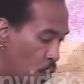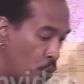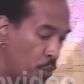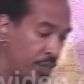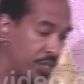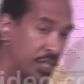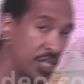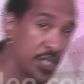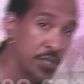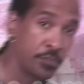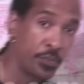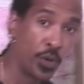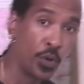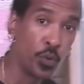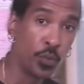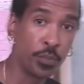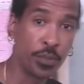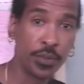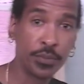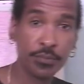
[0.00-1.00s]
who is this
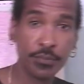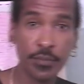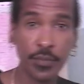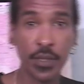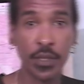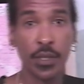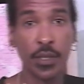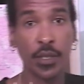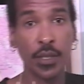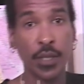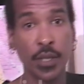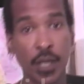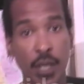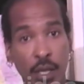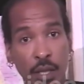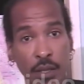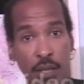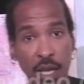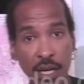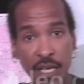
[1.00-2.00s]
Pope
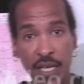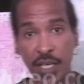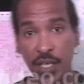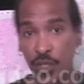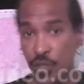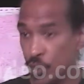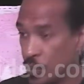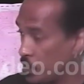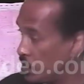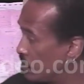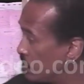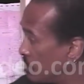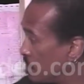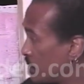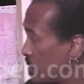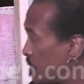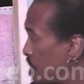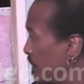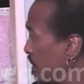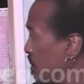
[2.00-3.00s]
that he can
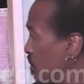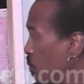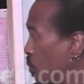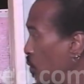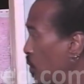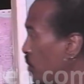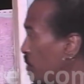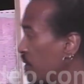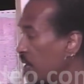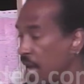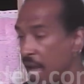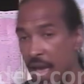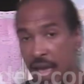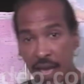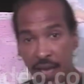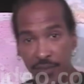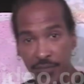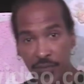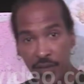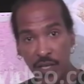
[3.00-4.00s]
split the world in
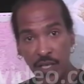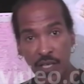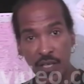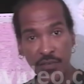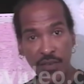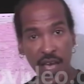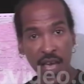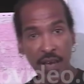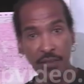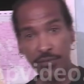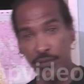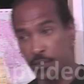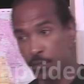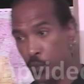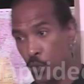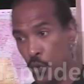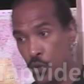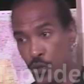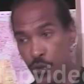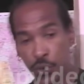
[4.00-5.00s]
half and give half to
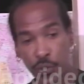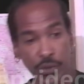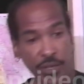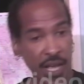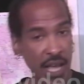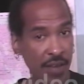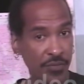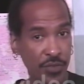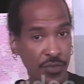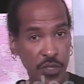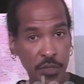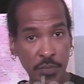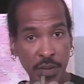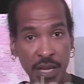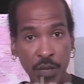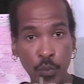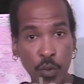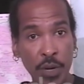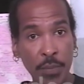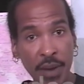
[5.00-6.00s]
Portugal and half to
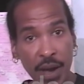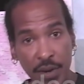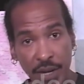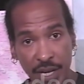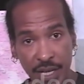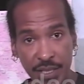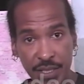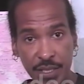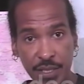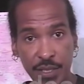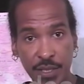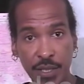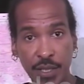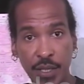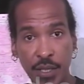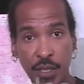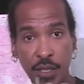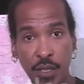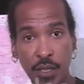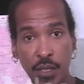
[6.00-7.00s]
Spain? What about us?
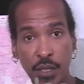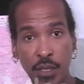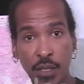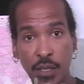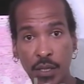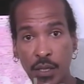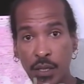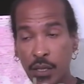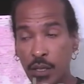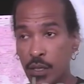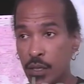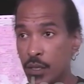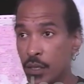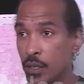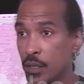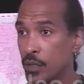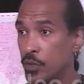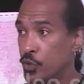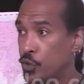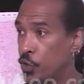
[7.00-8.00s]

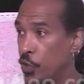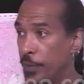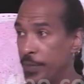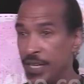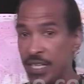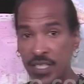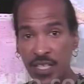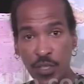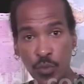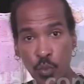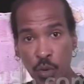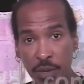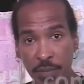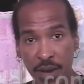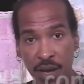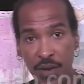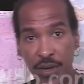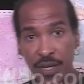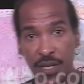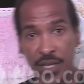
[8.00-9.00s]
Germany says, what
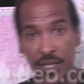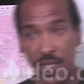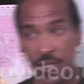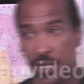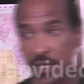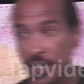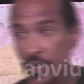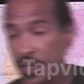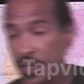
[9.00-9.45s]
about us?